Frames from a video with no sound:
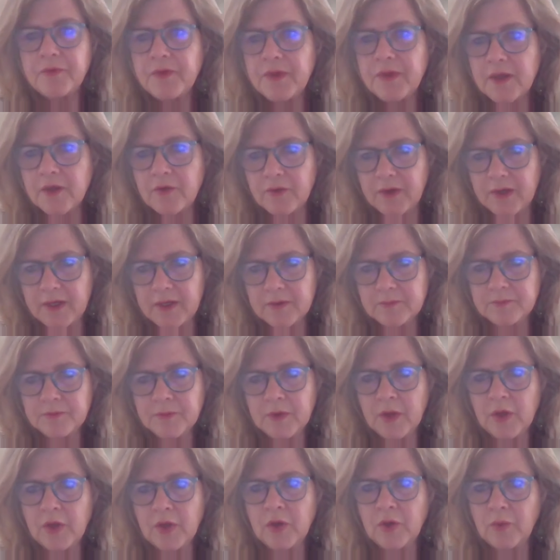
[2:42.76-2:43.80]
theory,
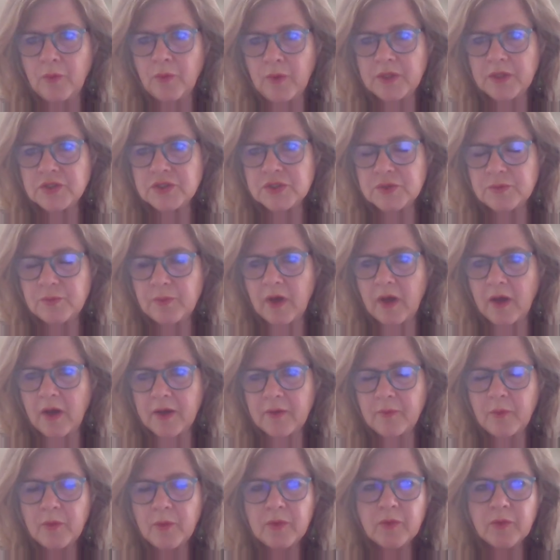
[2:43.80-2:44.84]
which
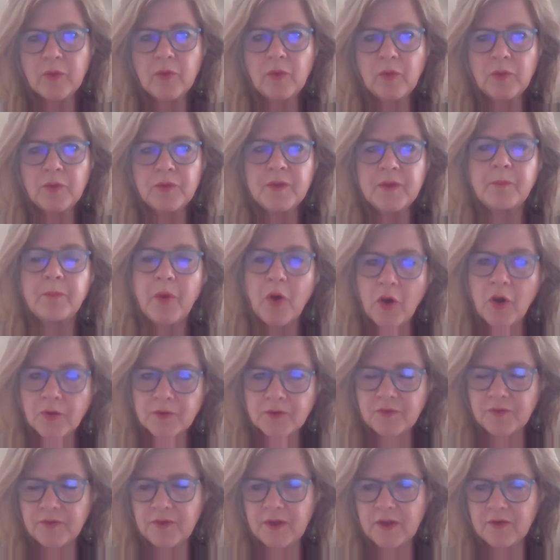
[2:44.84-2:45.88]
I will call the
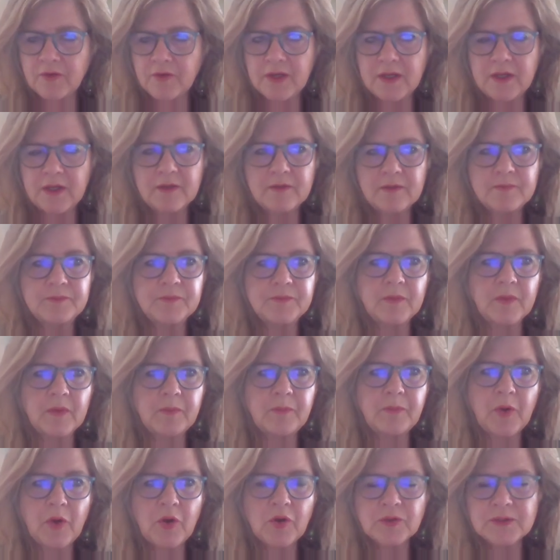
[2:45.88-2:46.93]
PART theory.
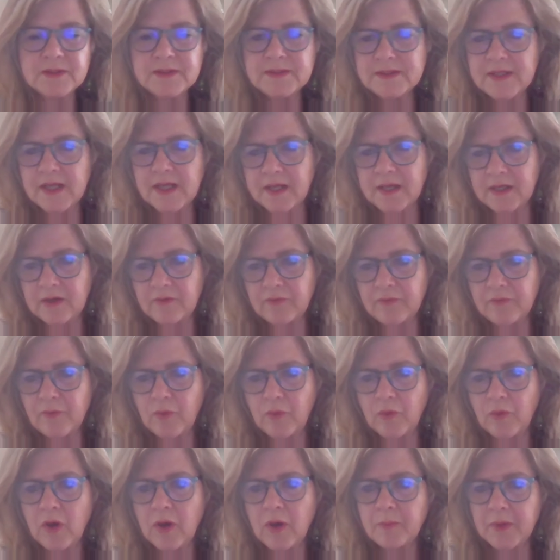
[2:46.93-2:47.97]
PART standing
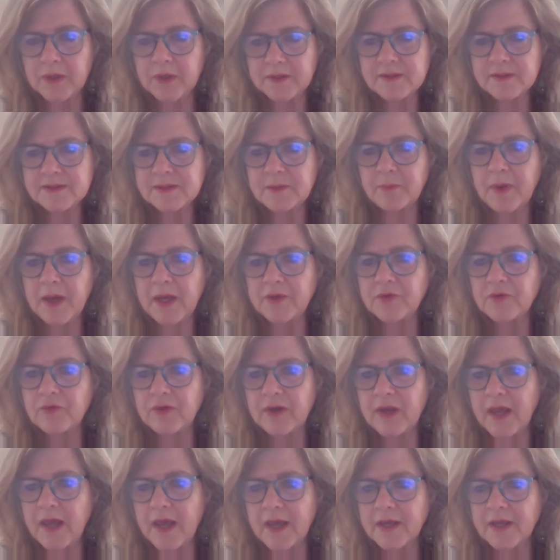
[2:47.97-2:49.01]
for
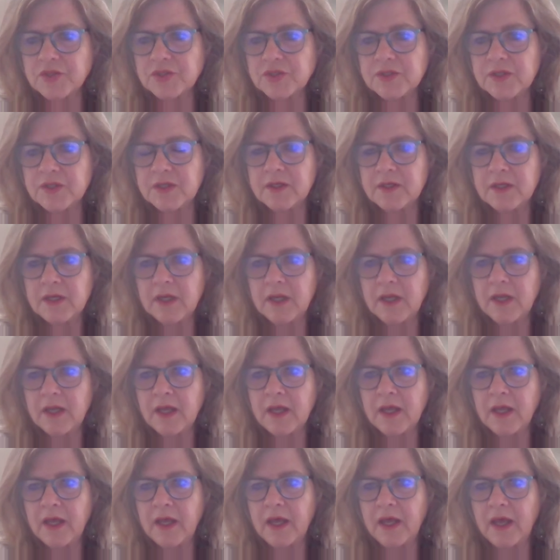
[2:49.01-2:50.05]
participatory action,
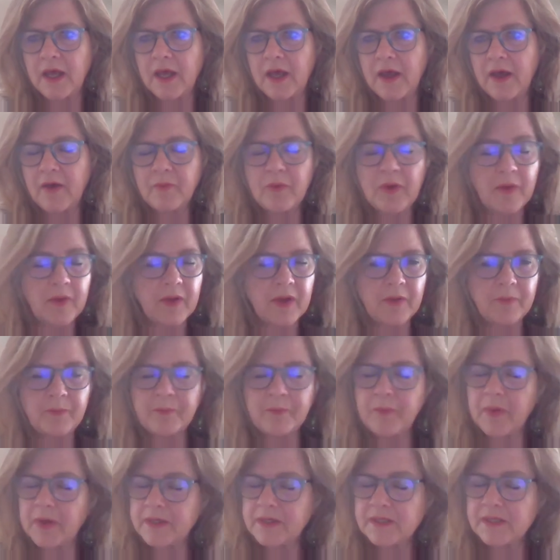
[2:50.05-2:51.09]

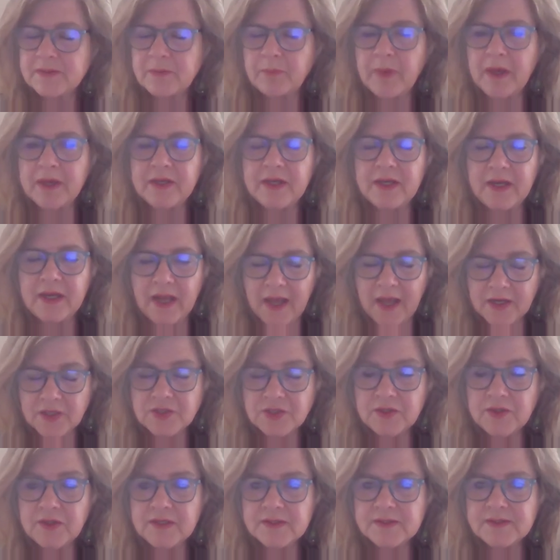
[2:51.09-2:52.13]
participating
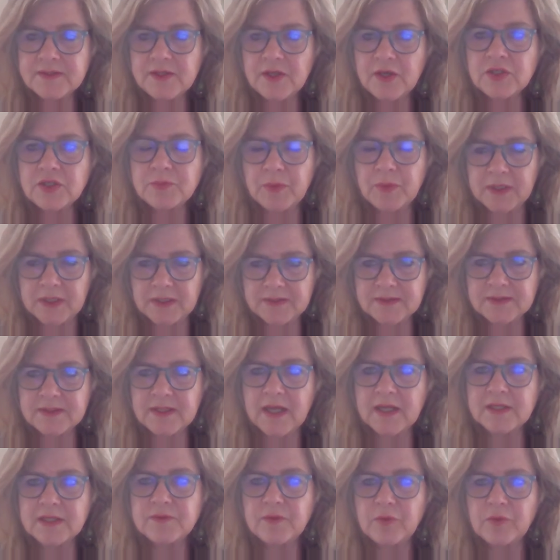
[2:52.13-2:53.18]
action research, but it
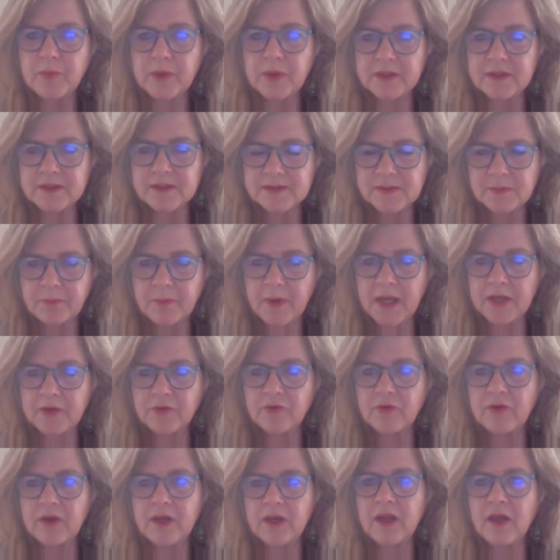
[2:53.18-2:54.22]
stands for
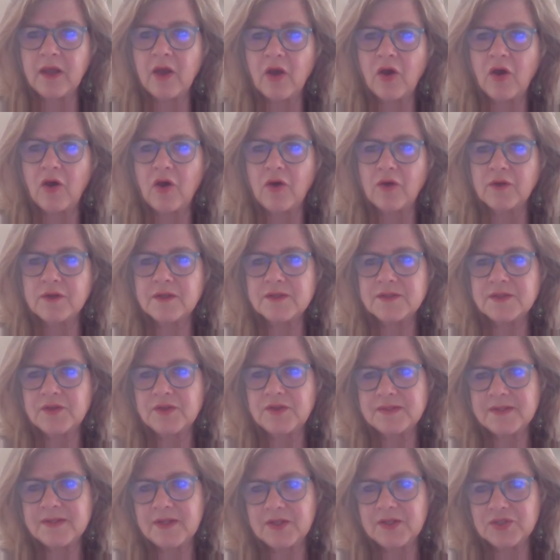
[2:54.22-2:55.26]
participatory artist,
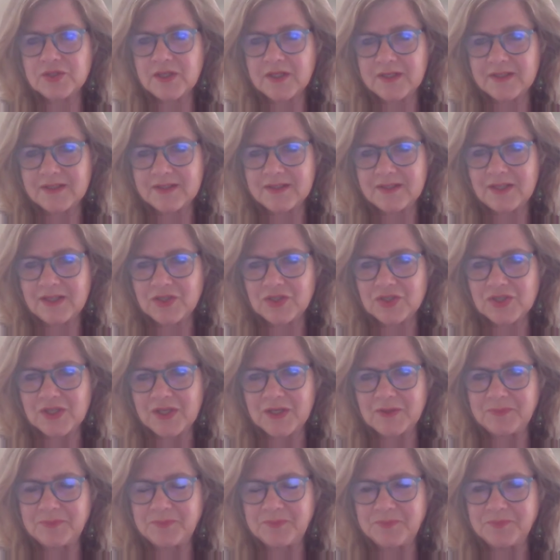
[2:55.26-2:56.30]
researcher, and teacher.